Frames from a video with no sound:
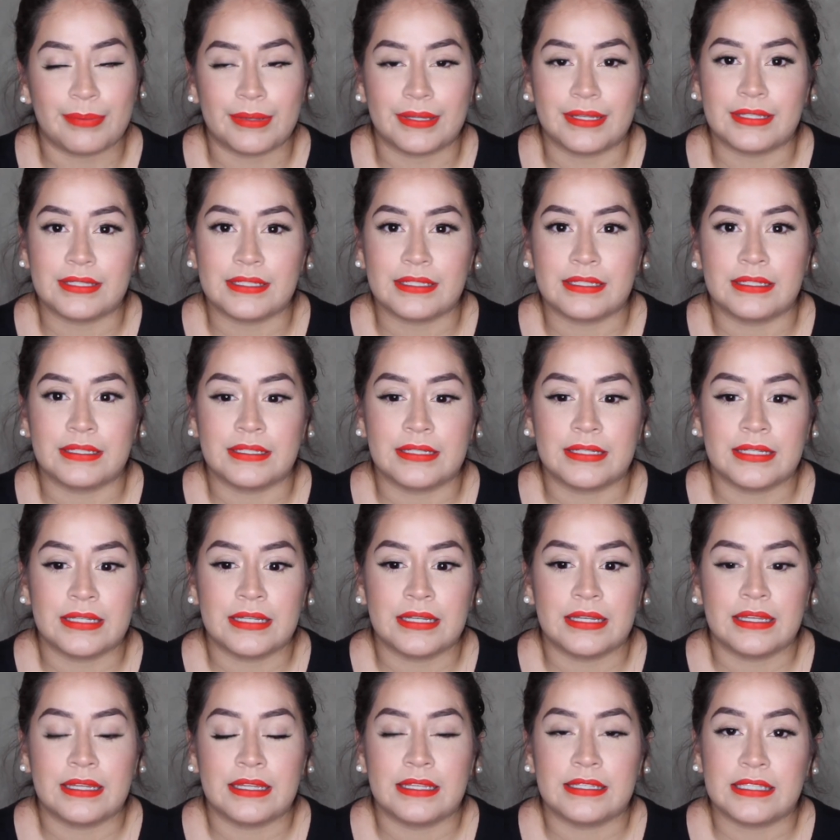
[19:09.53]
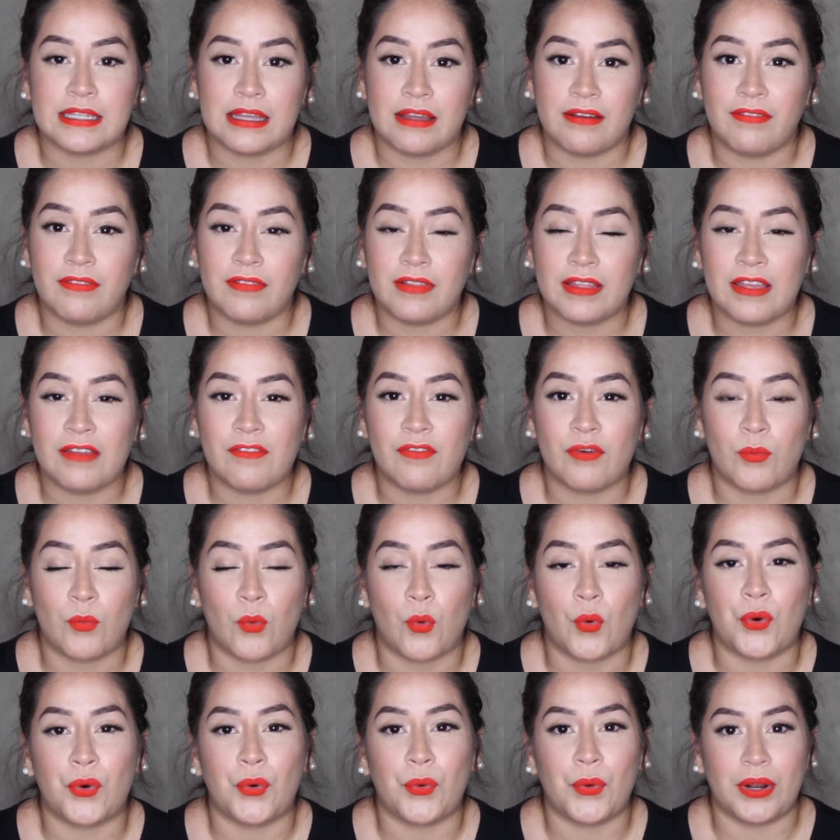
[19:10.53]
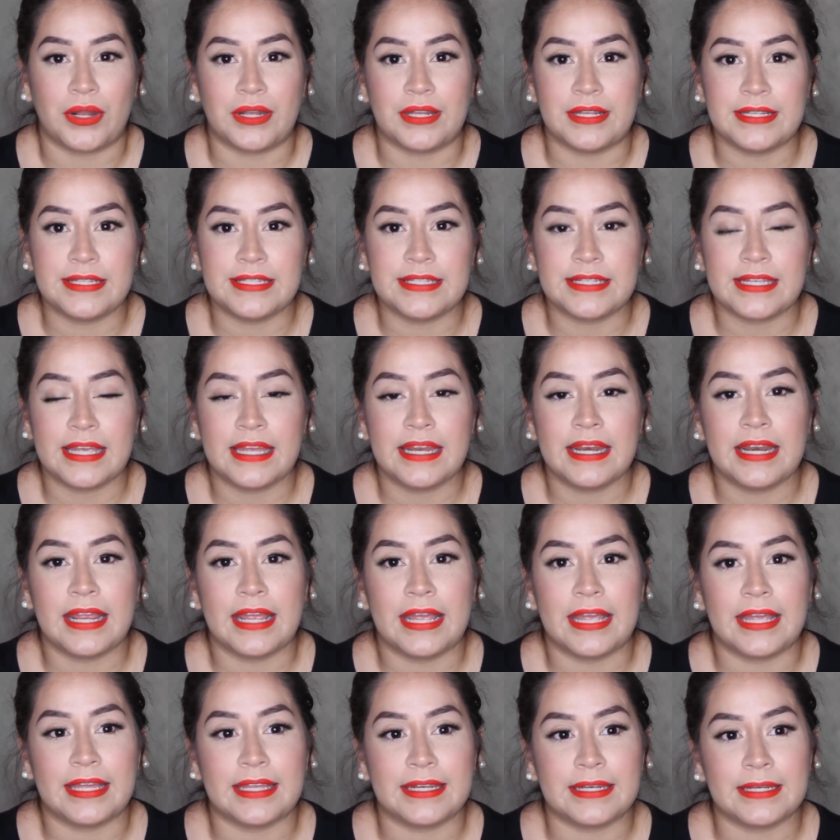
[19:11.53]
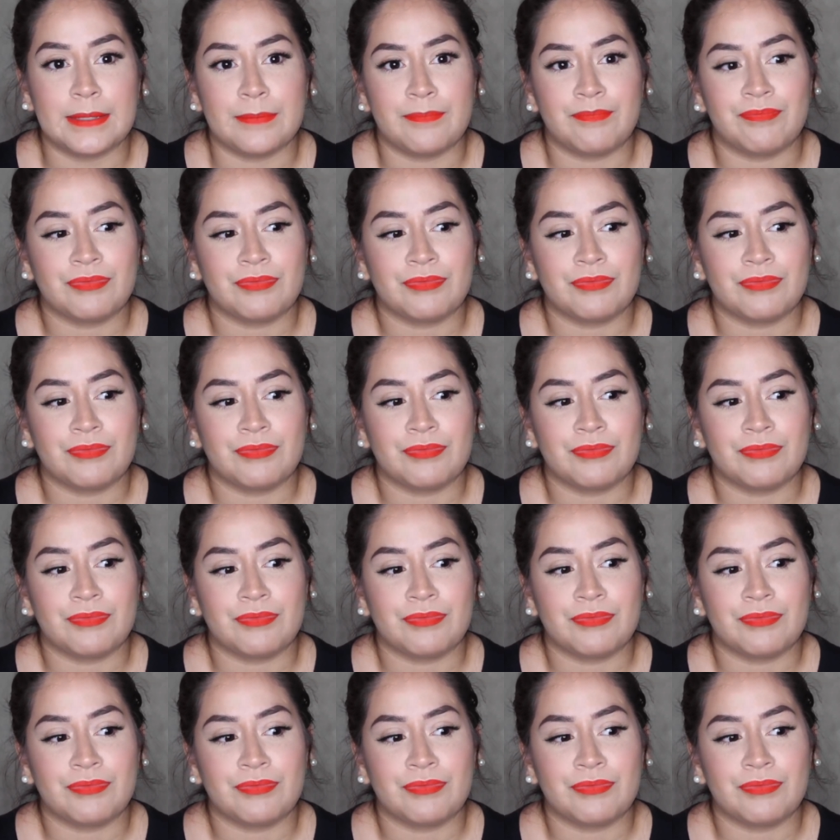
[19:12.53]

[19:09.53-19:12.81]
But definitely for more oily skin. And